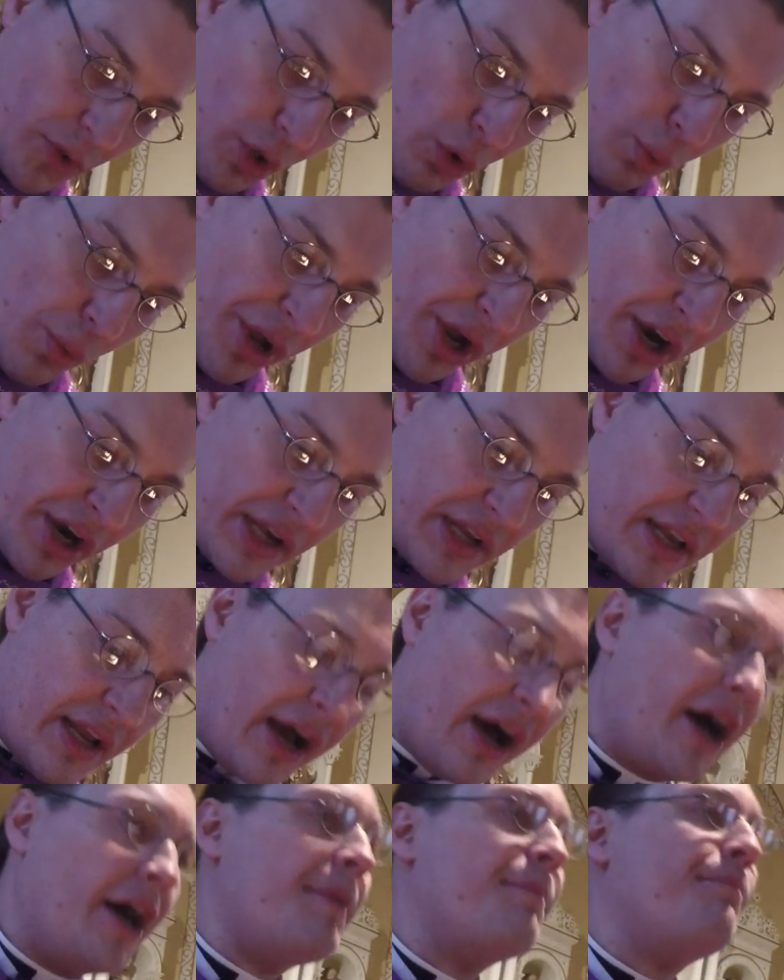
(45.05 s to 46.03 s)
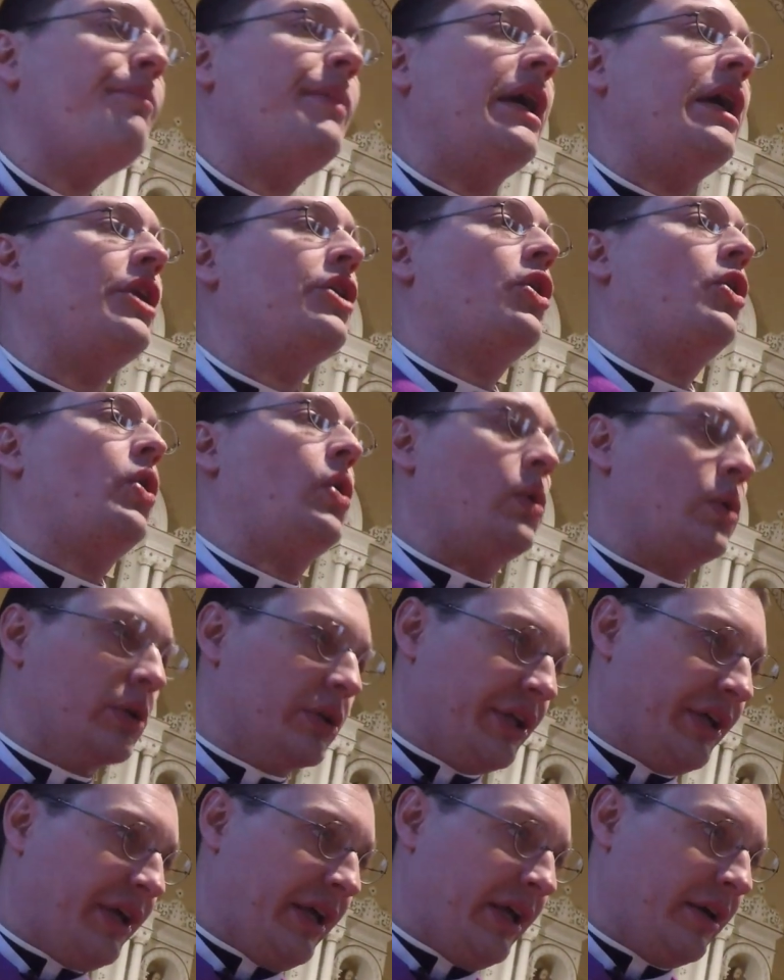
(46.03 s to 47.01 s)
We are not made
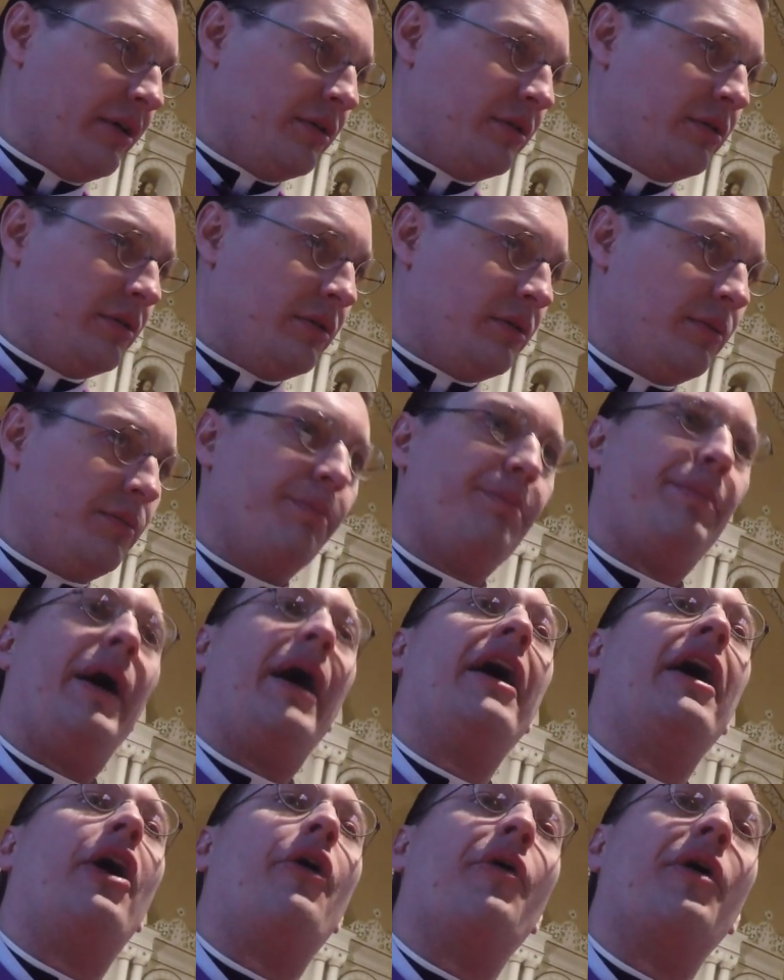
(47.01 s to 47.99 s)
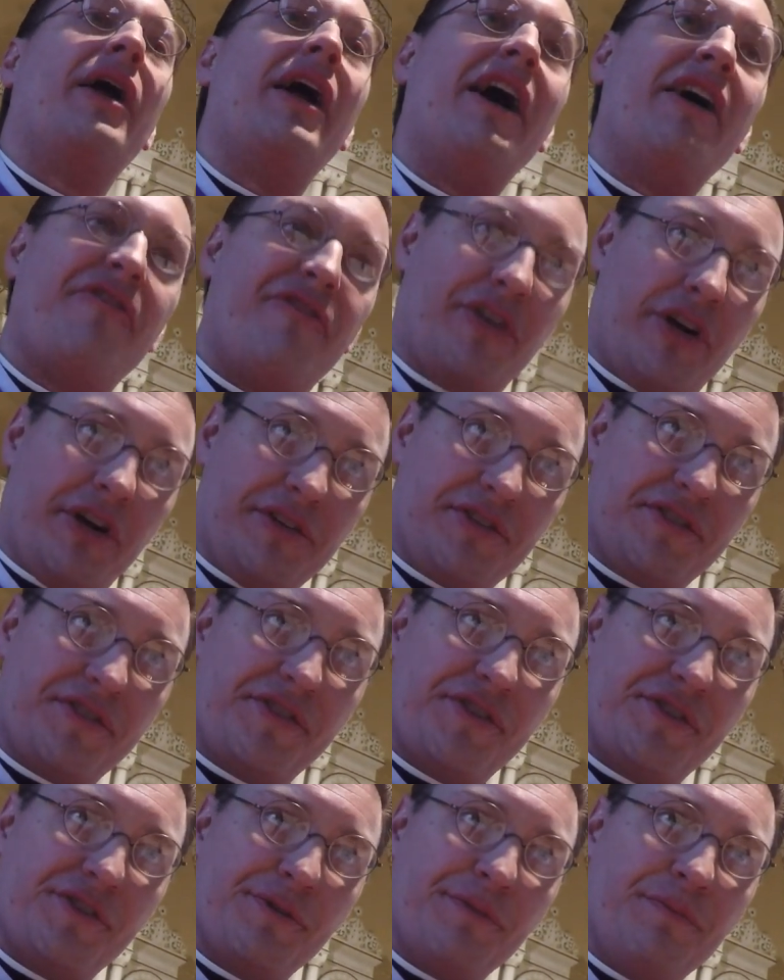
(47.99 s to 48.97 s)
holy by our
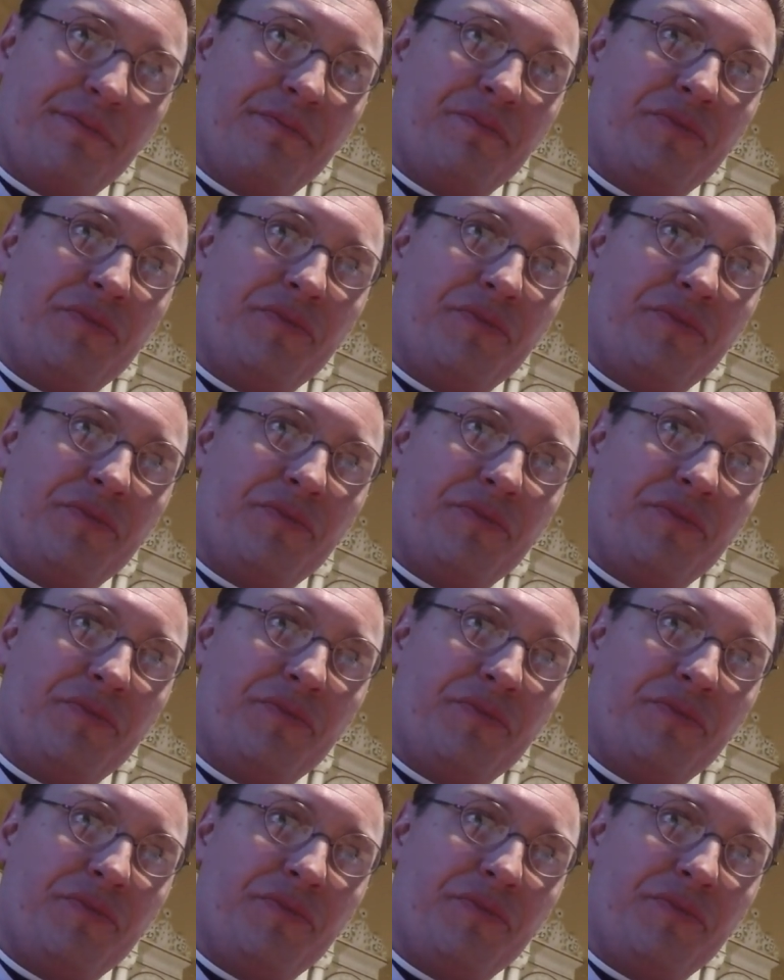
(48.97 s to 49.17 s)
efforts.